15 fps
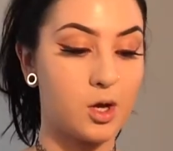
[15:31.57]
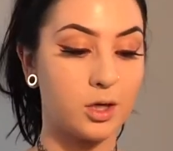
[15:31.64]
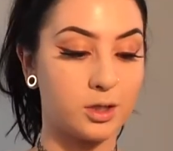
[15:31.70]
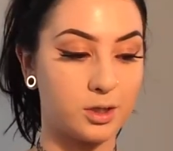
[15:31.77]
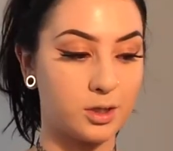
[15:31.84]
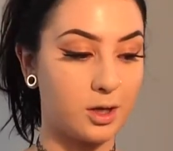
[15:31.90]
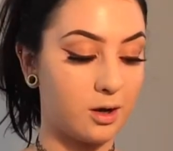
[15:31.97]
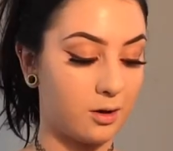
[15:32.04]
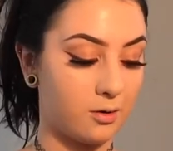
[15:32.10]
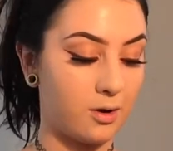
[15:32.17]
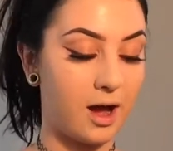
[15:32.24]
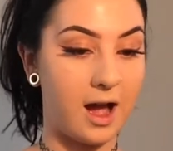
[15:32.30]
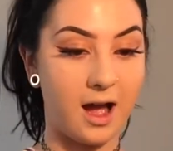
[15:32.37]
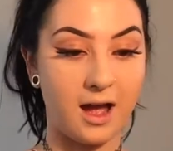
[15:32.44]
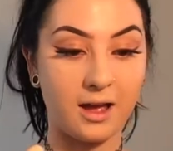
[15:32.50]

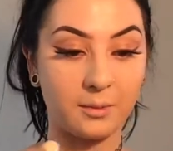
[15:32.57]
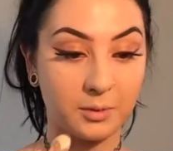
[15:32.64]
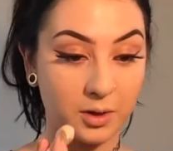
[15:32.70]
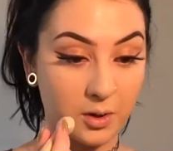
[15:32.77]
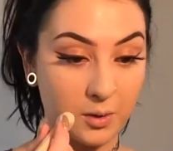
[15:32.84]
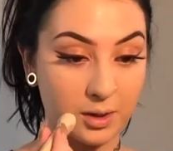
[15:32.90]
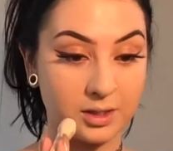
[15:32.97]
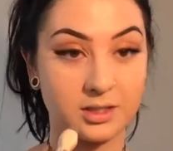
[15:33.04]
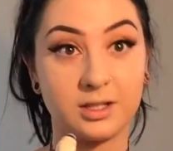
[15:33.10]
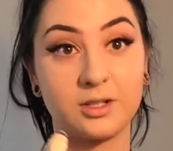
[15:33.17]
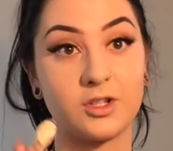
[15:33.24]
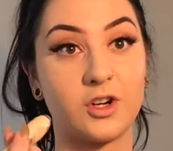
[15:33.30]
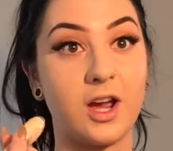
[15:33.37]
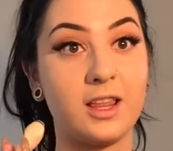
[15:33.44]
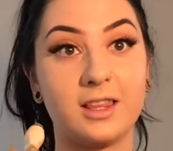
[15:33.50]
So I'm going to
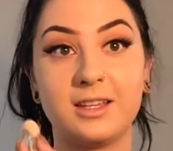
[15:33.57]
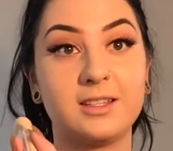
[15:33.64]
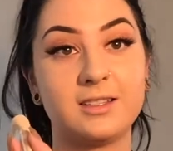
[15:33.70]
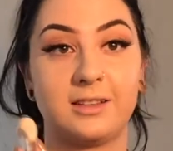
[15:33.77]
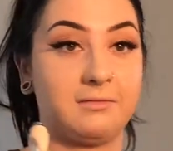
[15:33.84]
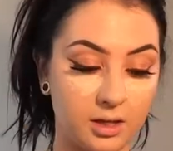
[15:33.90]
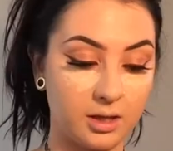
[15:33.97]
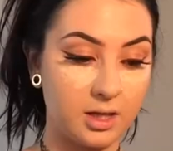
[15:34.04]
try this,